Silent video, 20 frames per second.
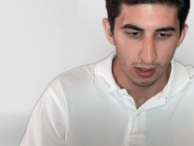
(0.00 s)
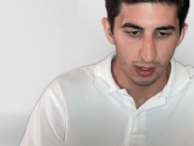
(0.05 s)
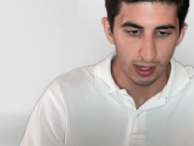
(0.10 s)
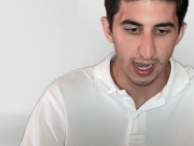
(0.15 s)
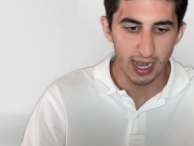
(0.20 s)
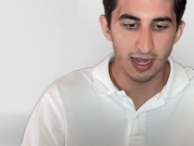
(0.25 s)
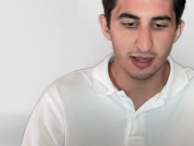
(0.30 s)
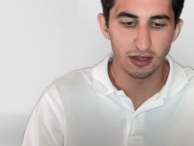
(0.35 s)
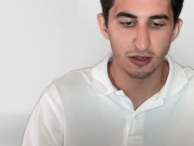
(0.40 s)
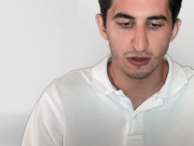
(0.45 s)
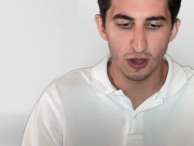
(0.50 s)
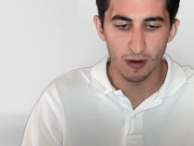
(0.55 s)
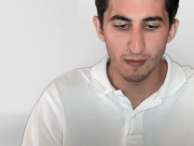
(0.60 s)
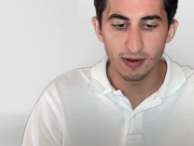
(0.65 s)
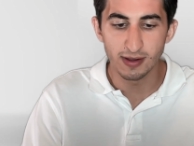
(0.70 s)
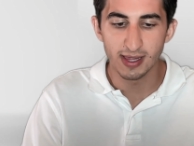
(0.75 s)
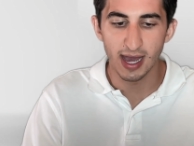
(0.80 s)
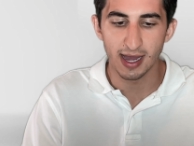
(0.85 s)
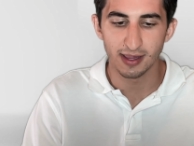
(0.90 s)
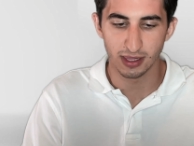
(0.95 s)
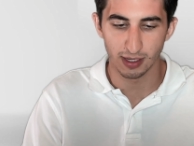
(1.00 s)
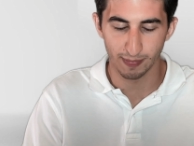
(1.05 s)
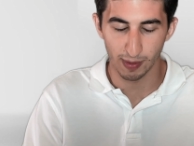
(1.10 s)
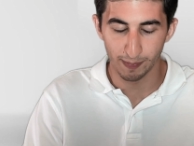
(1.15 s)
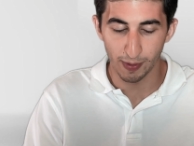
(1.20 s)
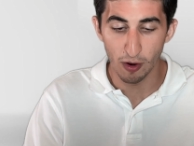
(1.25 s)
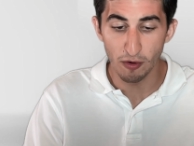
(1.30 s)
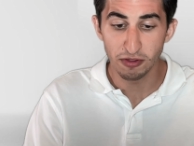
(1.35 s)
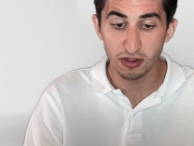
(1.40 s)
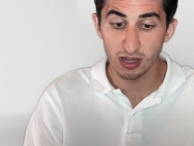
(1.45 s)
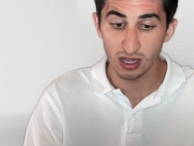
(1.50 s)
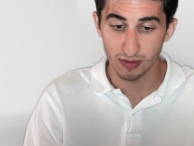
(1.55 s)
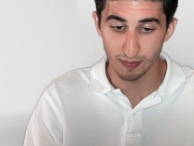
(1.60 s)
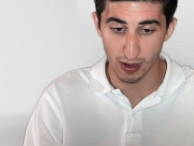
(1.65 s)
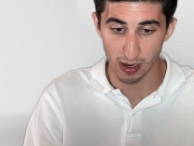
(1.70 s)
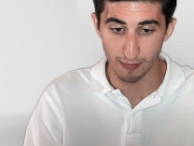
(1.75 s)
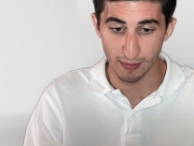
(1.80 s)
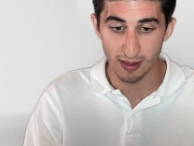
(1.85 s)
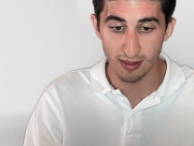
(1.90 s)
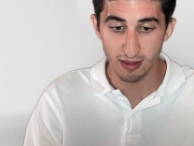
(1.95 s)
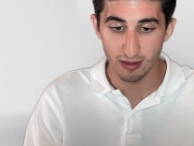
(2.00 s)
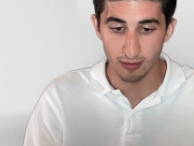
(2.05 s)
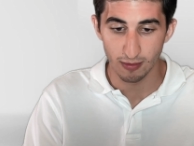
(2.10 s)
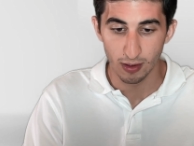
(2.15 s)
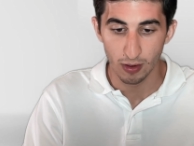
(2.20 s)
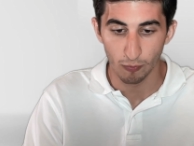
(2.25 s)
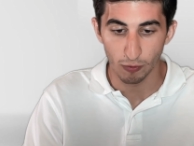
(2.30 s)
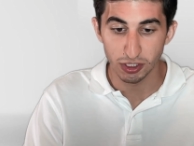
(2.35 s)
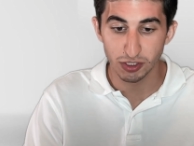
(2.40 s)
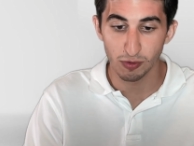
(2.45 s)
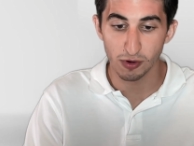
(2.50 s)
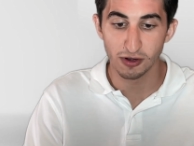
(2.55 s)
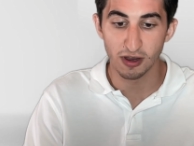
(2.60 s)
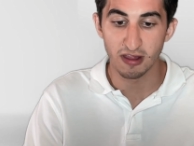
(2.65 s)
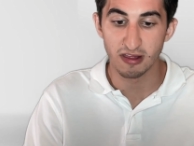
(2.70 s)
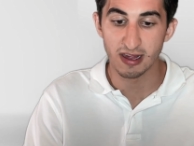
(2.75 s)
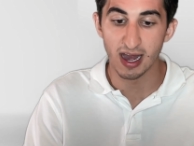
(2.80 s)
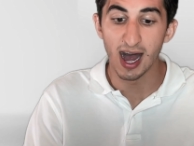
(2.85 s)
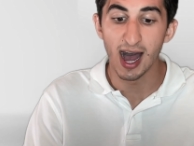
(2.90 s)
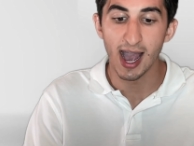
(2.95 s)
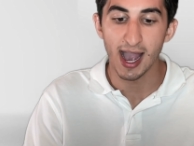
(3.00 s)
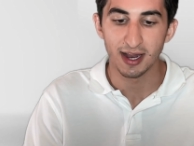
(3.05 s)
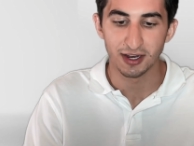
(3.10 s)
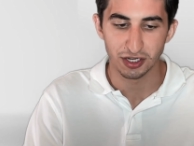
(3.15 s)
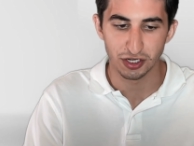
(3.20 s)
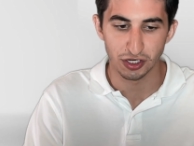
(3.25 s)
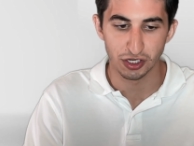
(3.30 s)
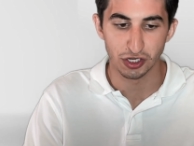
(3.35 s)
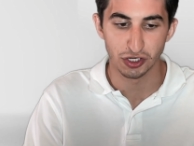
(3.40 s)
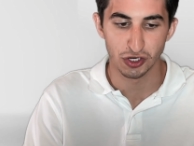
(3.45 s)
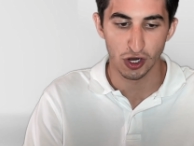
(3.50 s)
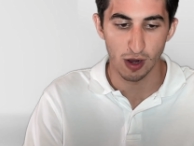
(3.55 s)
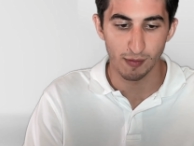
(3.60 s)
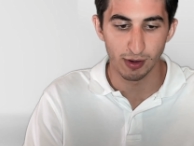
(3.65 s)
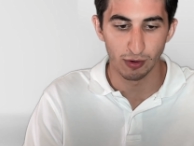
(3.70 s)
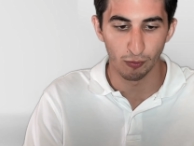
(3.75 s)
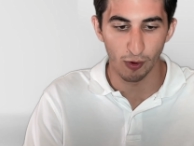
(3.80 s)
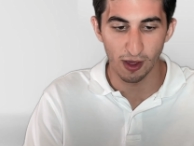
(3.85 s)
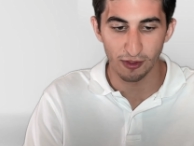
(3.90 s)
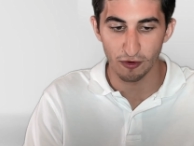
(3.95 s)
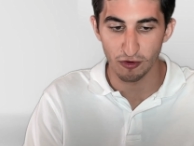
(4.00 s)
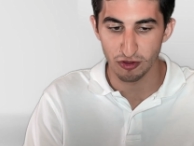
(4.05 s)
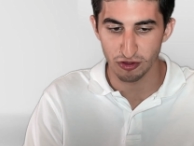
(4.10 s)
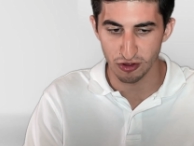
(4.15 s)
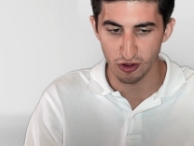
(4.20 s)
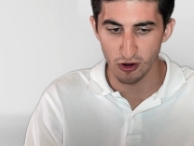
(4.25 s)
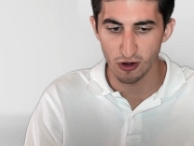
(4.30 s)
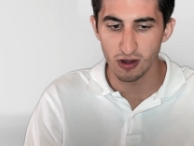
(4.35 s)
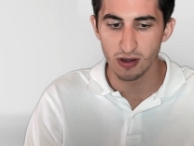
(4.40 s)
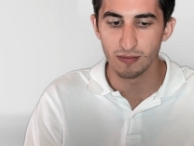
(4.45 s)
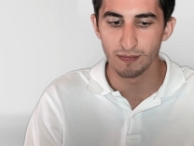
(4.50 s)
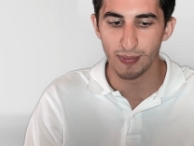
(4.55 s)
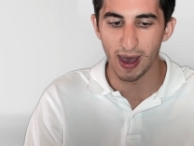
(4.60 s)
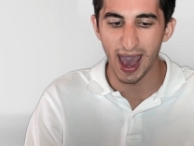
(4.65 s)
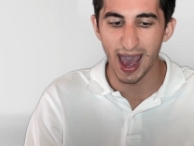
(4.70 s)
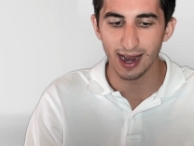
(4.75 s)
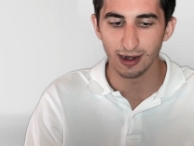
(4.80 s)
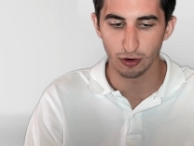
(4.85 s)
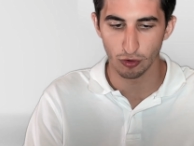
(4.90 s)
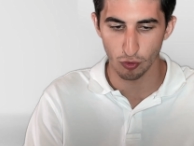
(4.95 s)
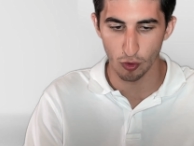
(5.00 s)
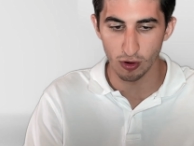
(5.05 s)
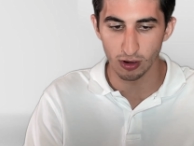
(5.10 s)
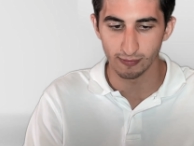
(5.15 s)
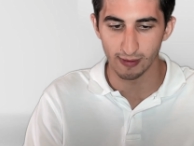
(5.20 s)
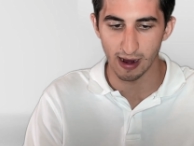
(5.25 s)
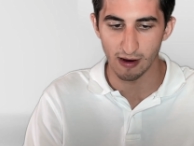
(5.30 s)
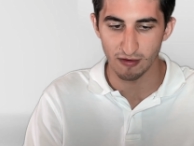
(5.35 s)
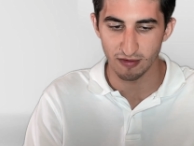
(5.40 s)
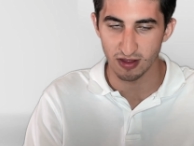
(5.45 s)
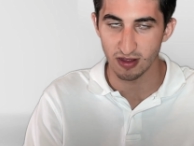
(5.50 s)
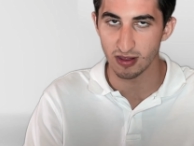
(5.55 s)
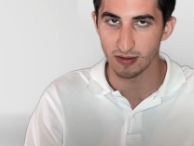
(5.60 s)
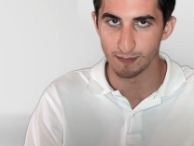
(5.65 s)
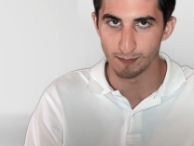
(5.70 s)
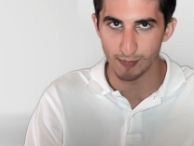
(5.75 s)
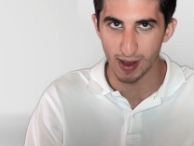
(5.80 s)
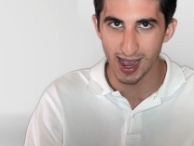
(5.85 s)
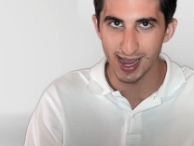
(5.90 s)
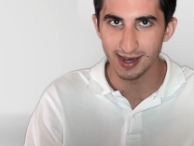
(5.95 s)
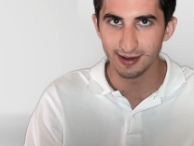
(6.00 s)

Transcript: it determined that the proposed experiments, which were designed to determine whether certain bat coronaviruses might